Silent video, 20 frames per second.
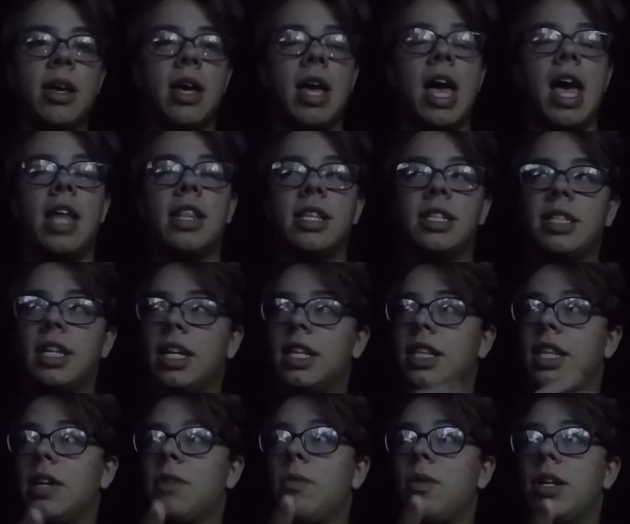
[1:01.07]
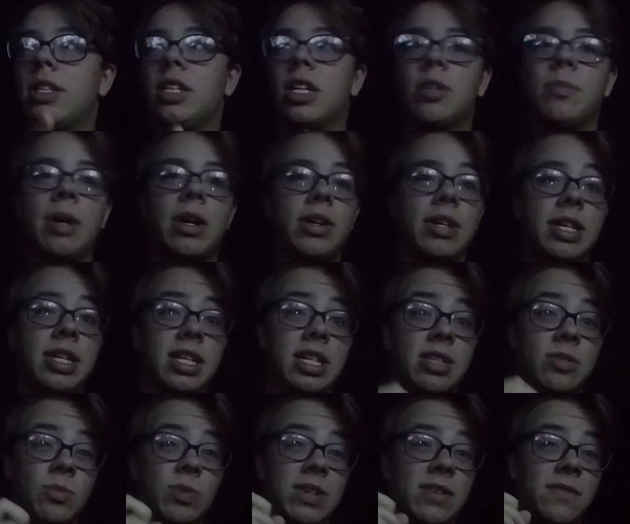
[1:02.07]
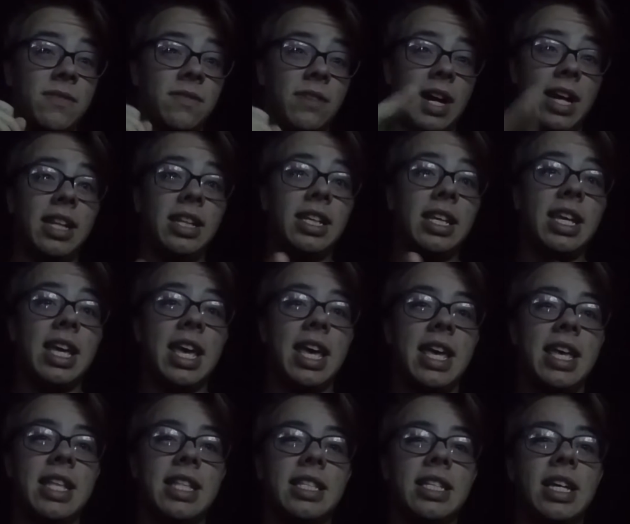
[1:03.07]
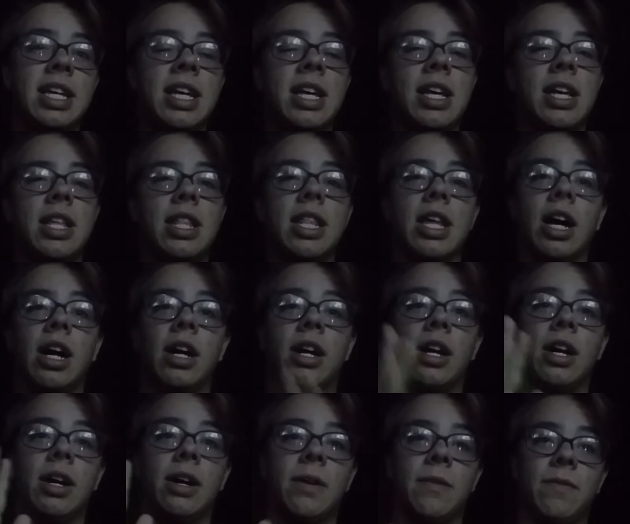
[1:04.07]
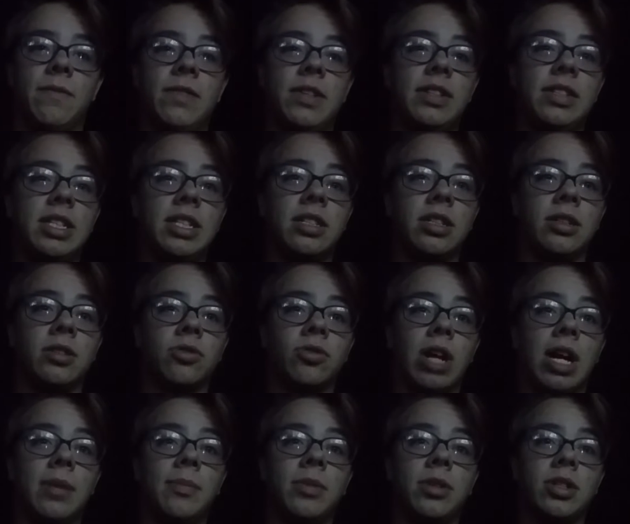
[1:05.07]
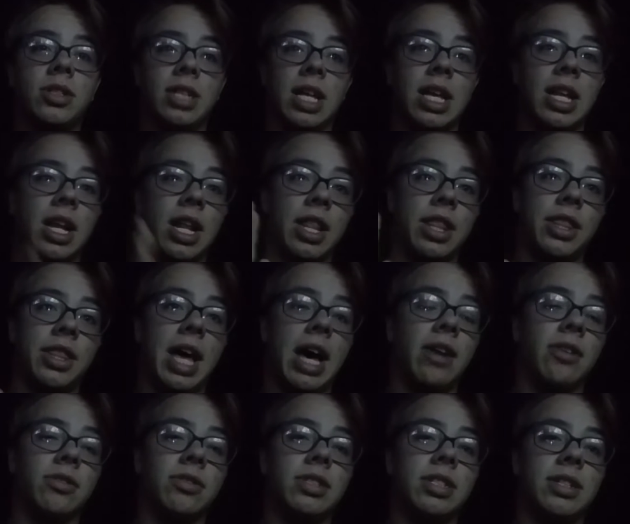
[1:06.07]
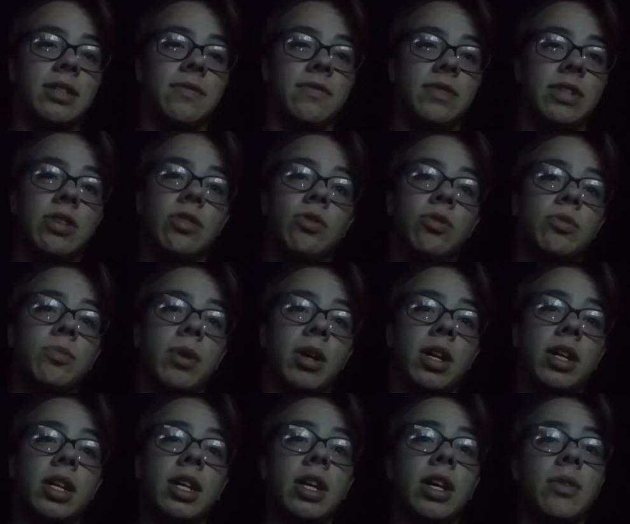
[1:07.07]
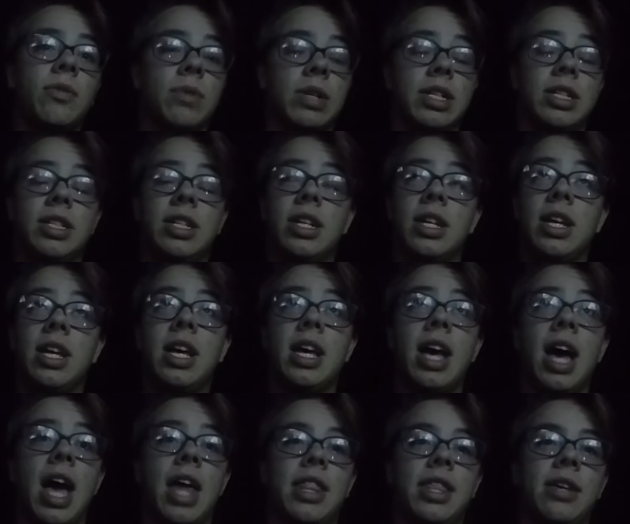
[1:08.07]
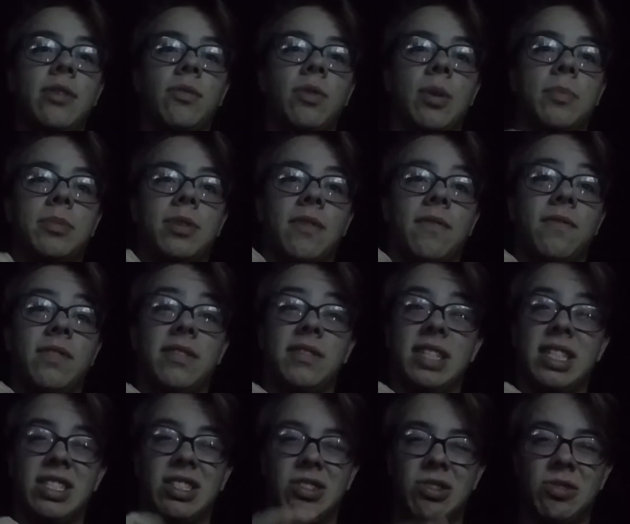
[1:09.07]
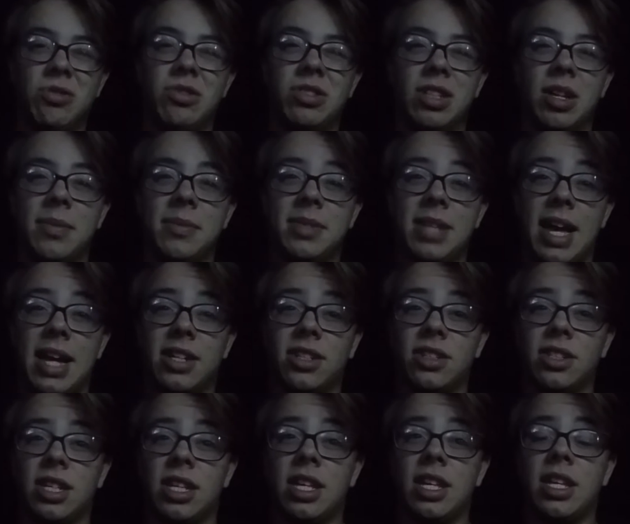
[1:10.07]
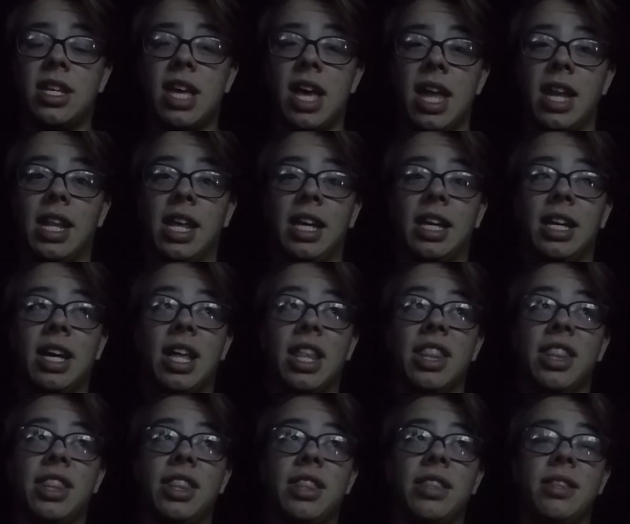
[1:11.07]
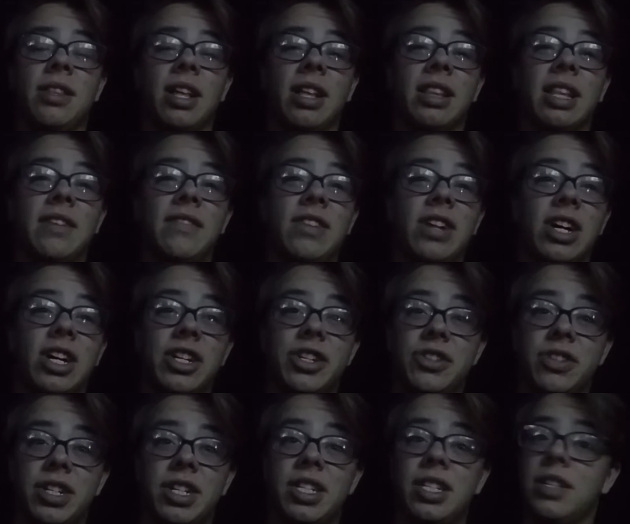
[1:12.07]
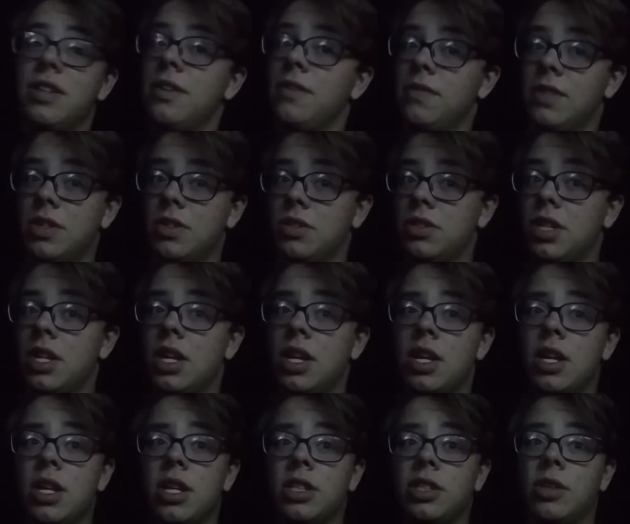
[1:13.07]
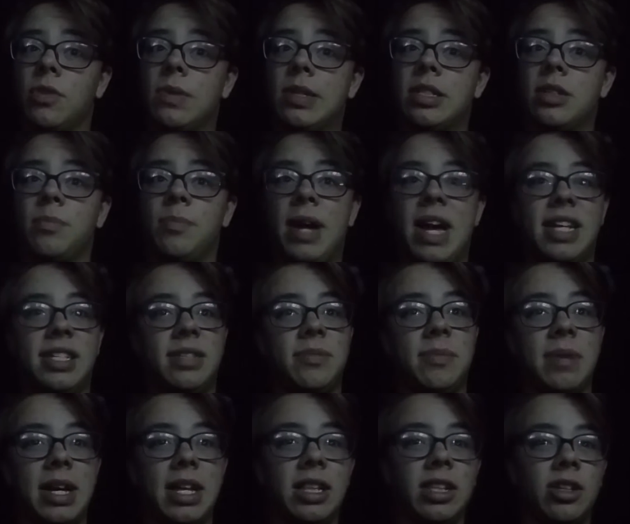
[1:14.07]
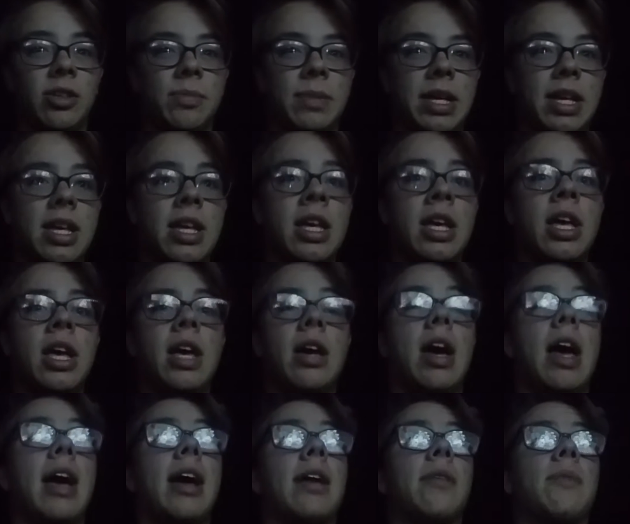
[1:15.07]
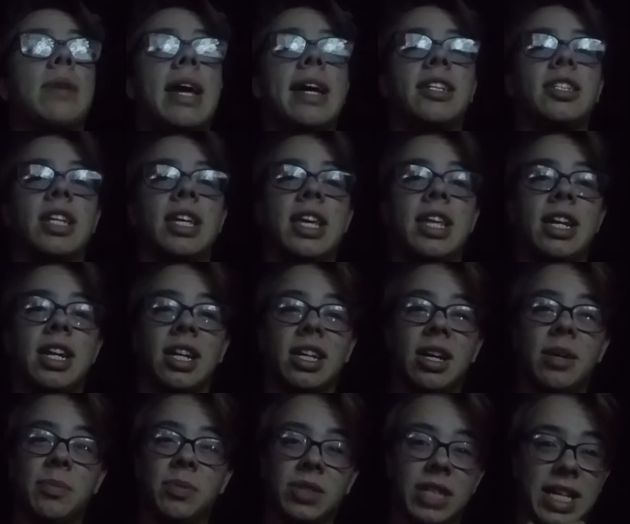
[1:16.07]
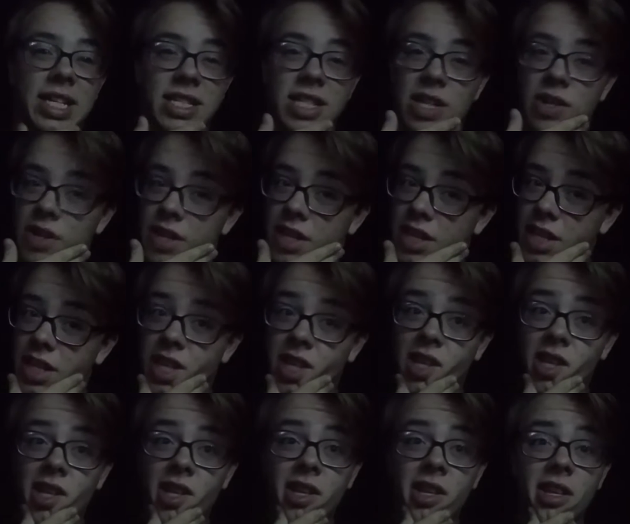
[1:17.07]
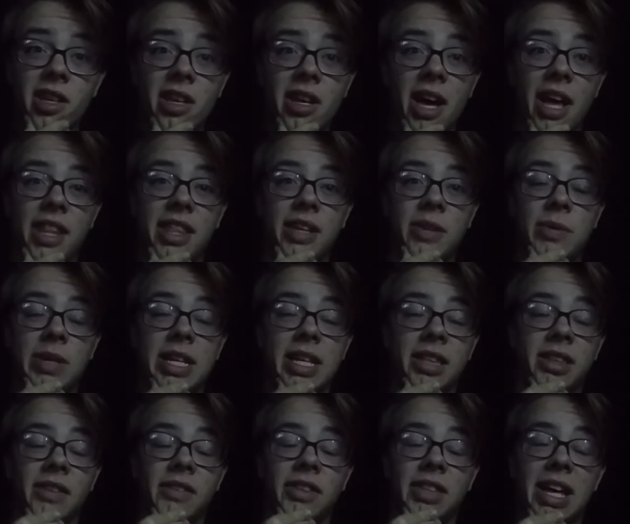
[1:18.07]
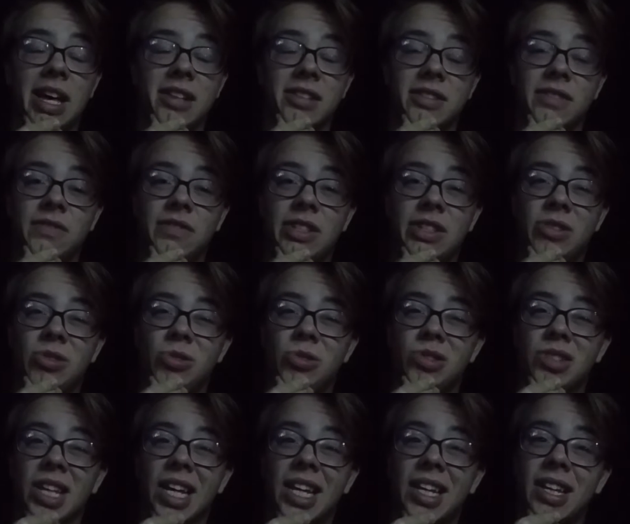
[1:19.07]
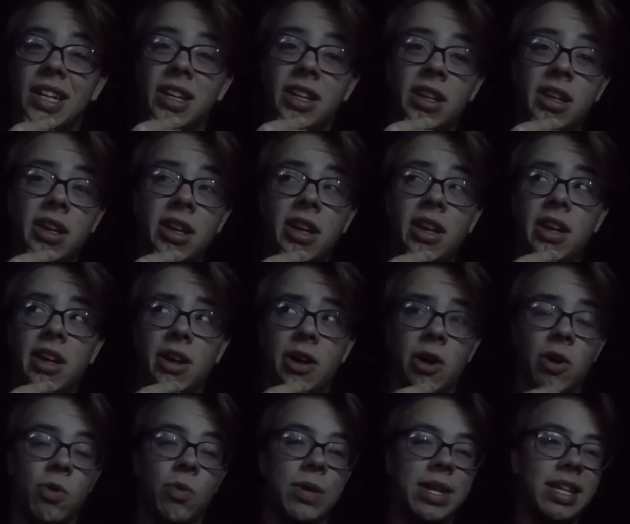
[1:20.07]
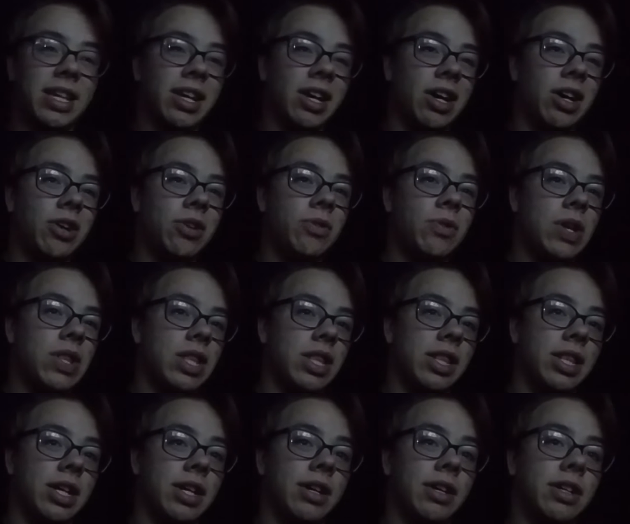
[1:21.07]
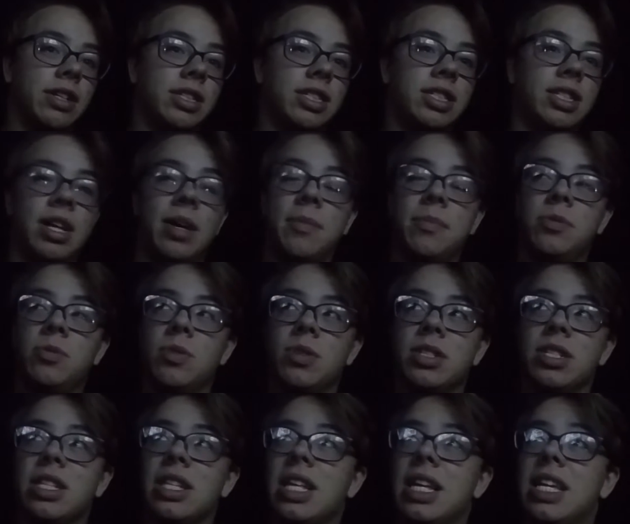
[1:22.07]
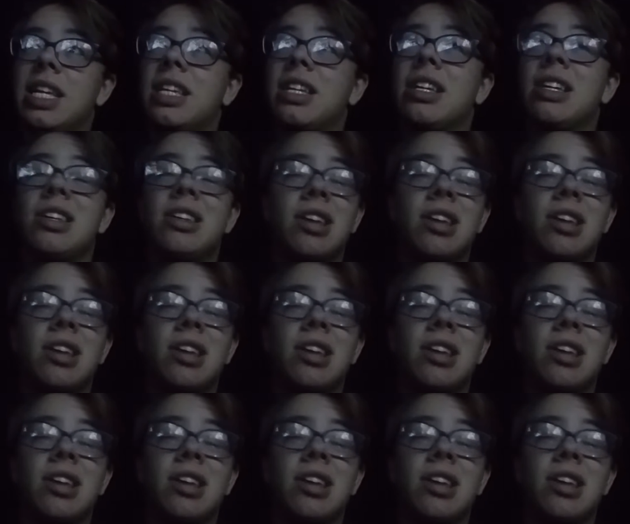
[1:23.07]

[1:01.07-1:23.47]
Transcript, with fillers: And the second thing I want to talk about is we finally hit our uh, 50 subscribers and a thousand views mark, which I think we're up to 52 subs actually, and like 1100 views. So we surpassed it by a little bit. Uh, we actually hit it a couple days ago, I think, I think we hit the thousand views like a week ago, and then the subs was like